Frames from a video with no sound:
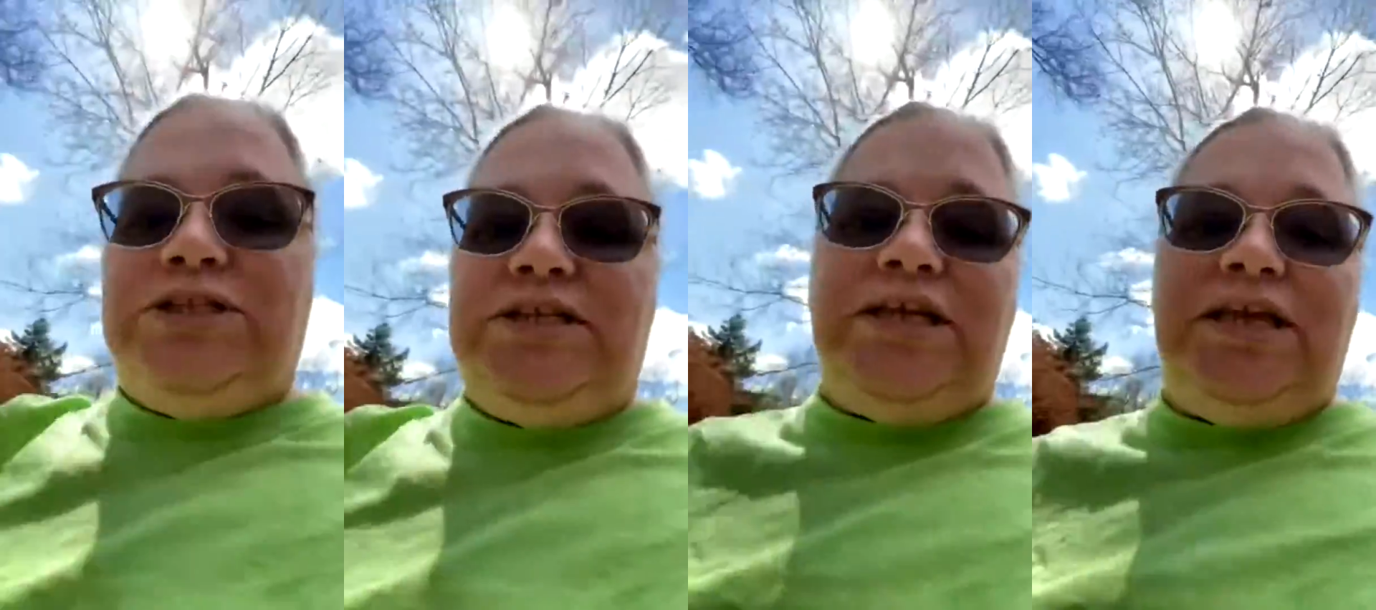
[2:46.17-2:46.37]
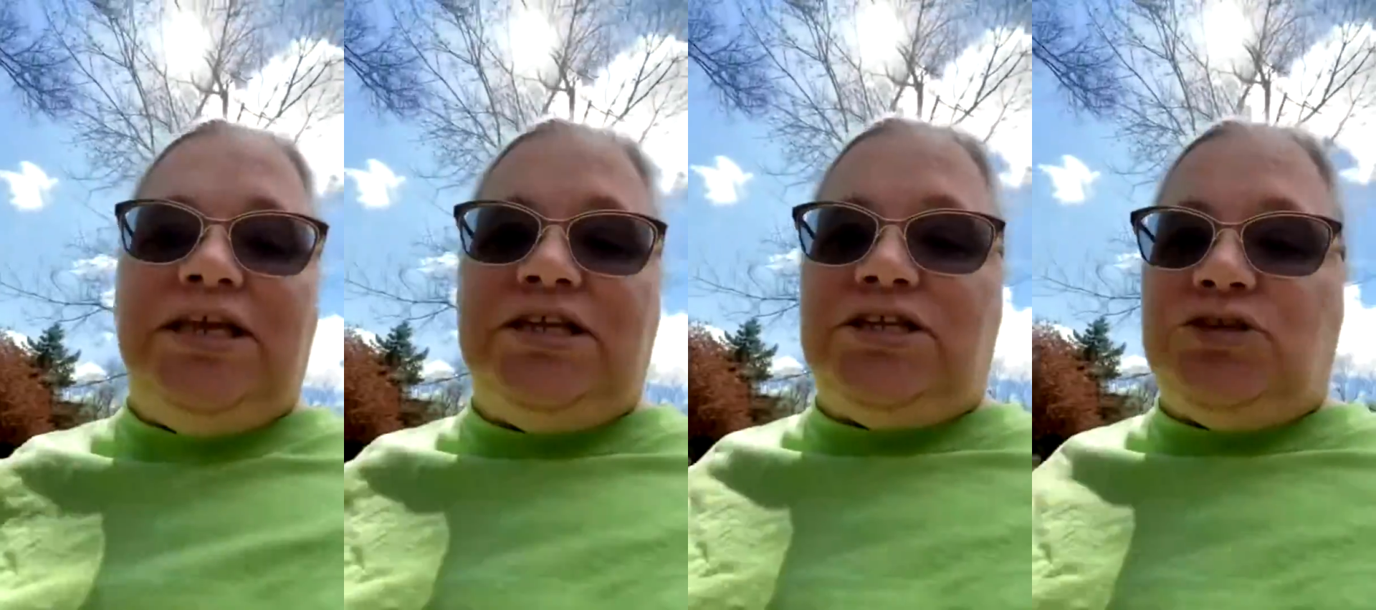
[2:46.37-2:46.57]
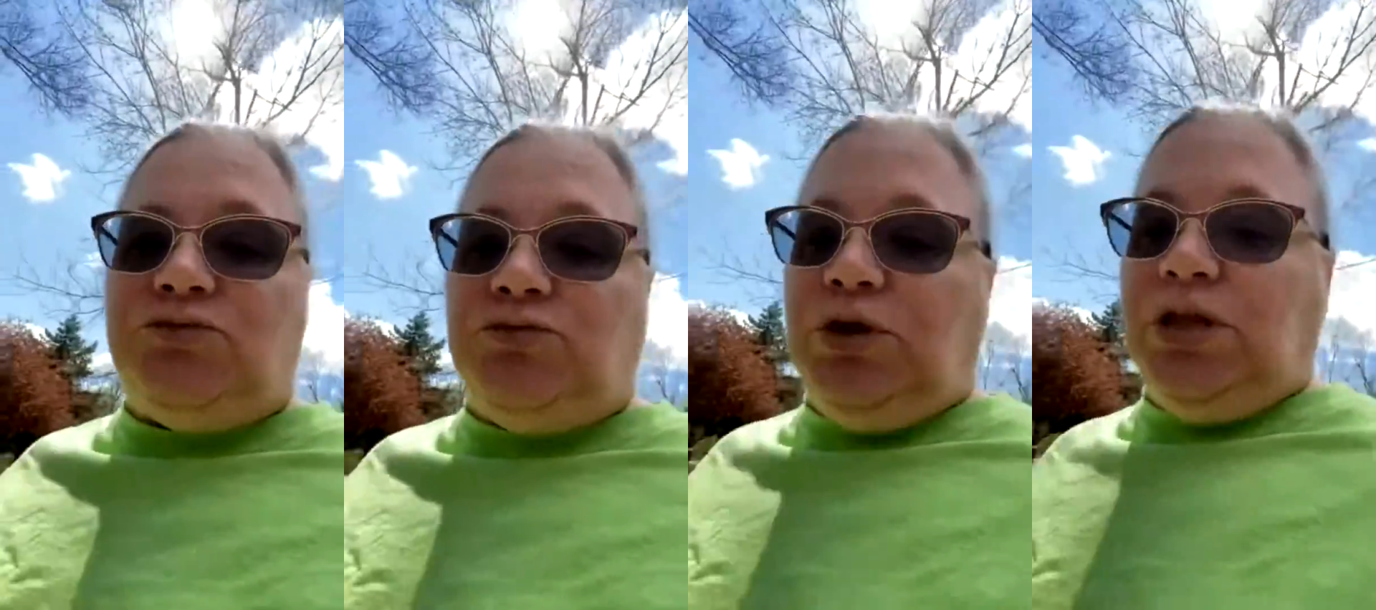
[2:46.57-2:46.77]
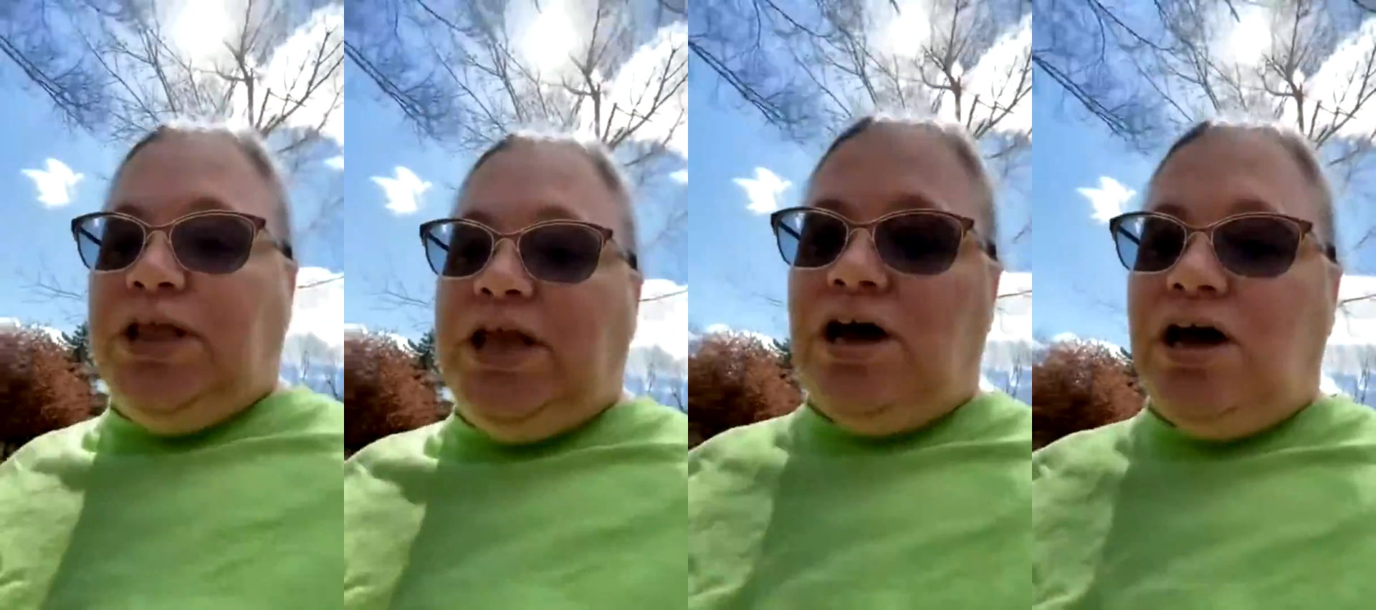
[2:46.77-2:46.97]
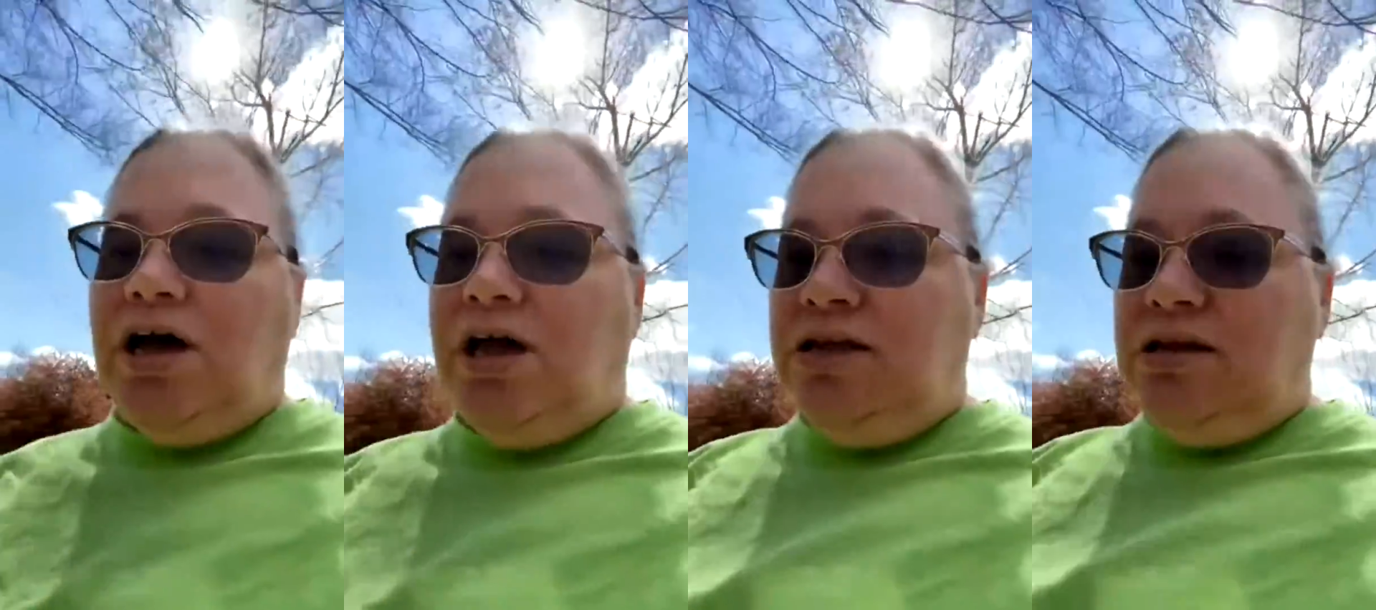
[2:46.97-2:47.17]
it gets really
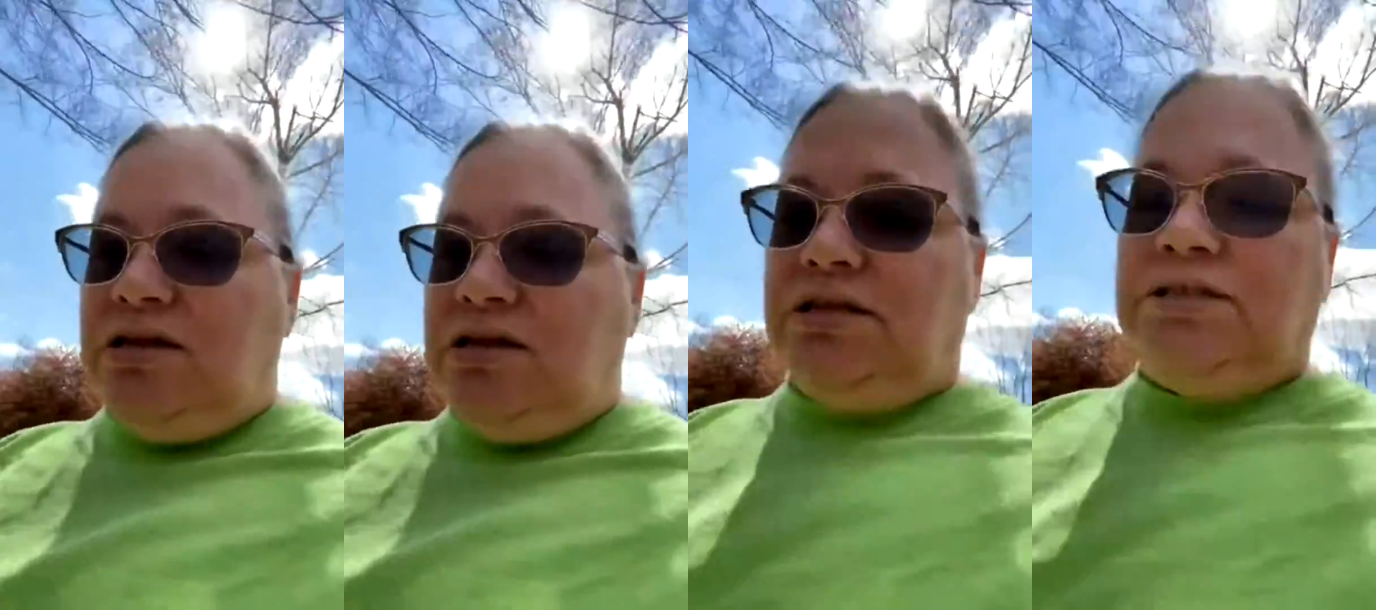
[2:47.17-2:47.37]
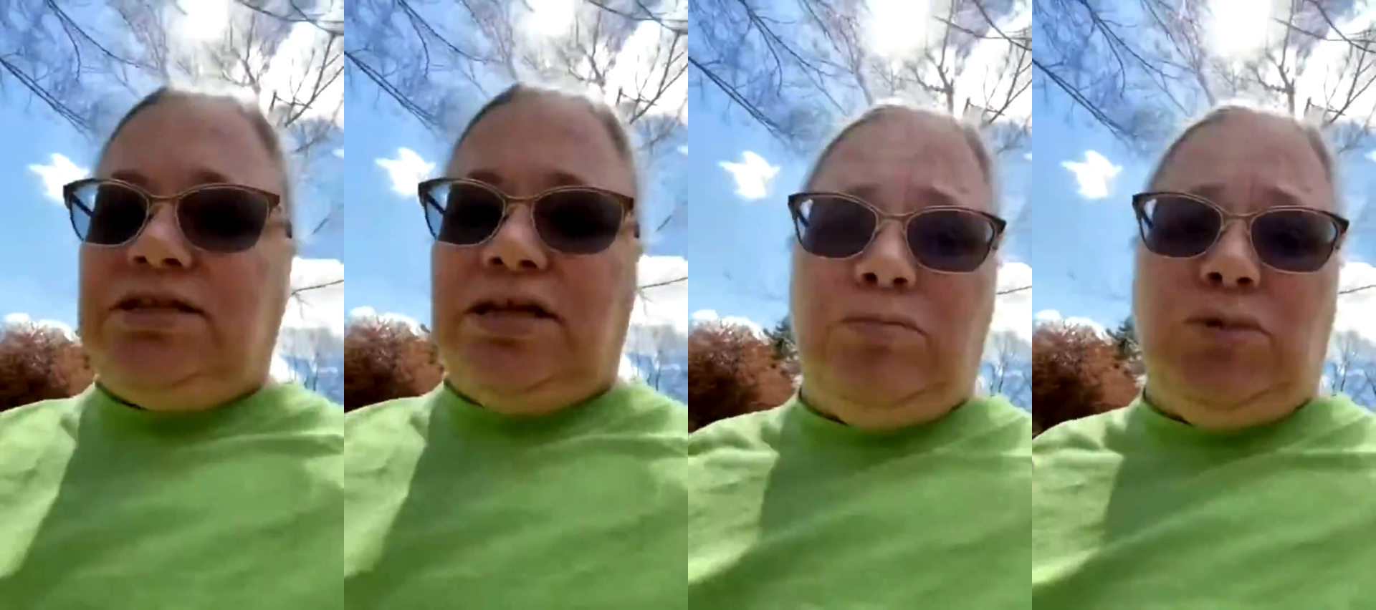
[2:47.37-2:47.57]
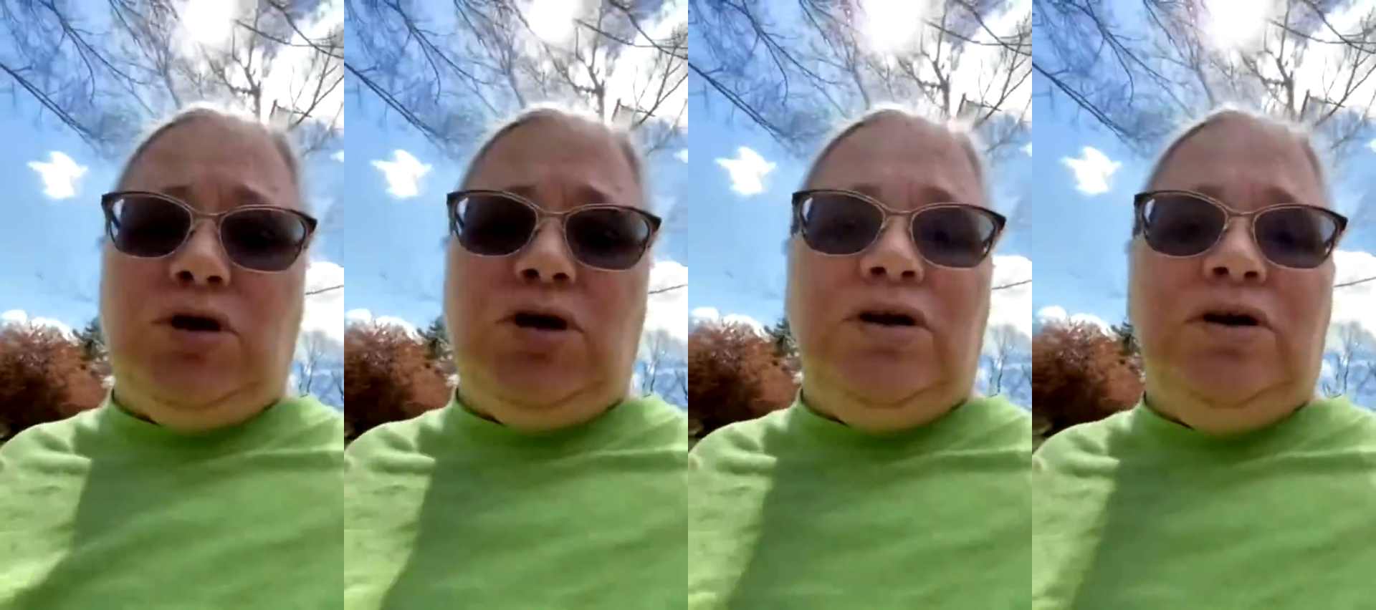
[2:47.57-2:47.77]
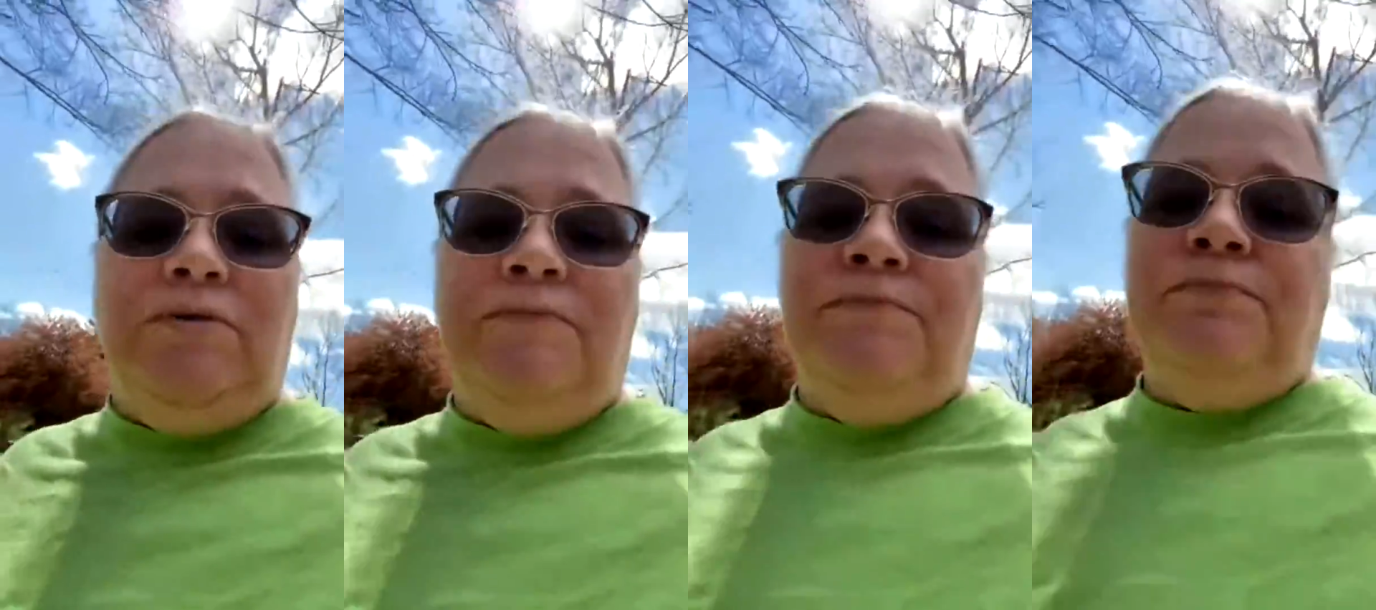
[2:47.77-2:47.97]
hot in the summer,